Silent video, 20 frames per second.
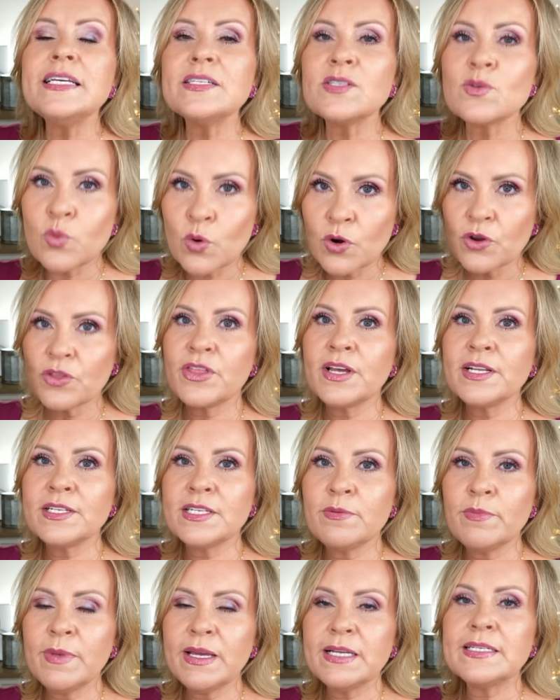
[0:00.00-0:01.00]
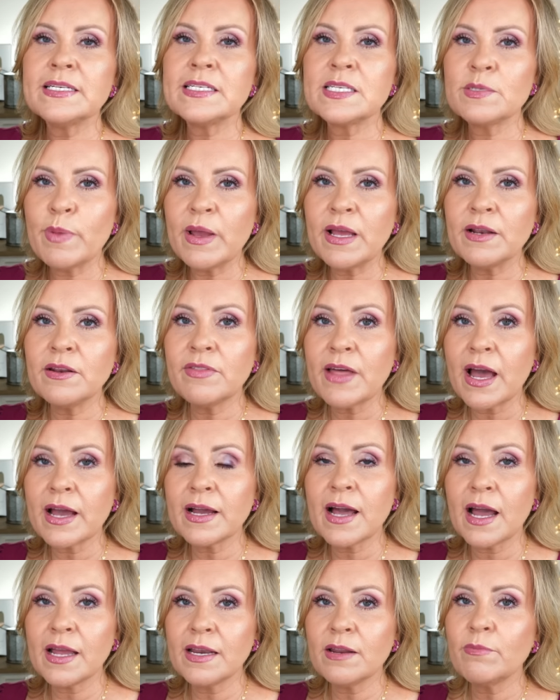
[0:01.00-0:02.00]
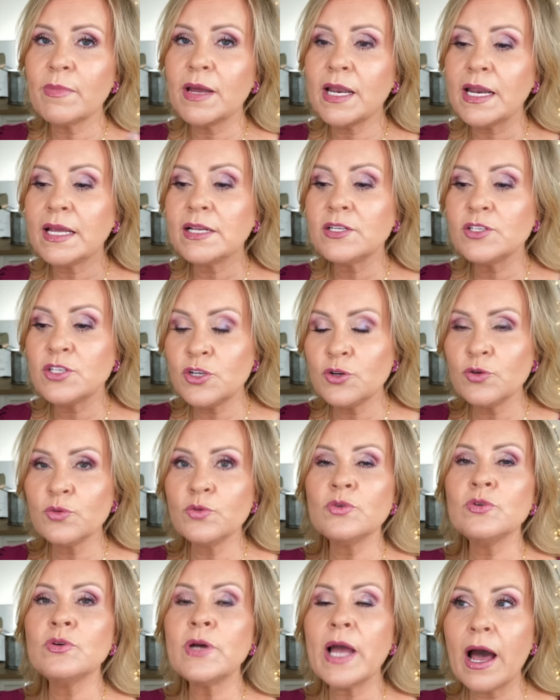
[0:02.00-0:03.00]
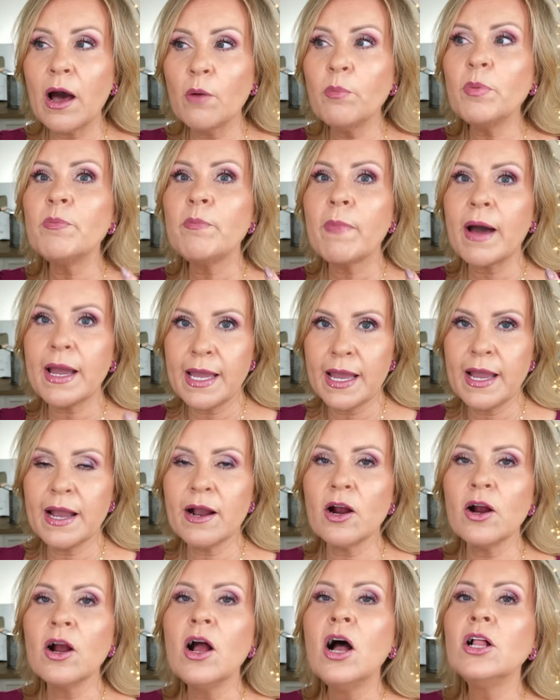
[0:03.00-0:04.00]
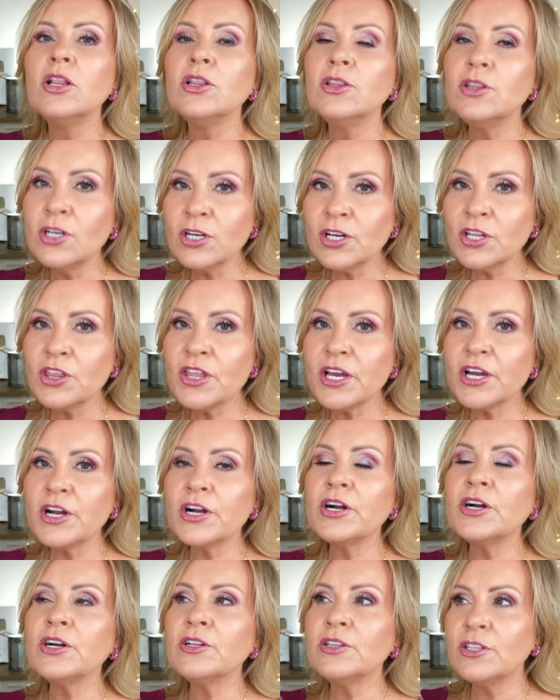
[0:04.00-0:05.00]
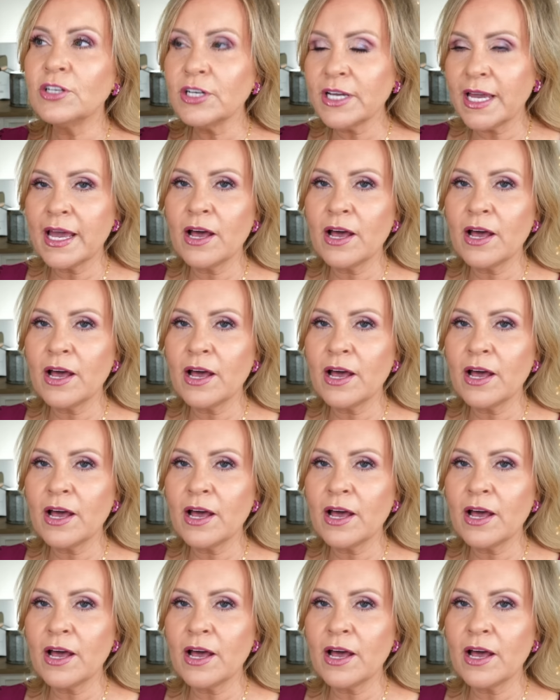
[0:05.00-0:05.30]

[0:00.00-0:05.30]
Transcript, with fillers: is worth it to me to spend that kind of money to help my hair look thicker, look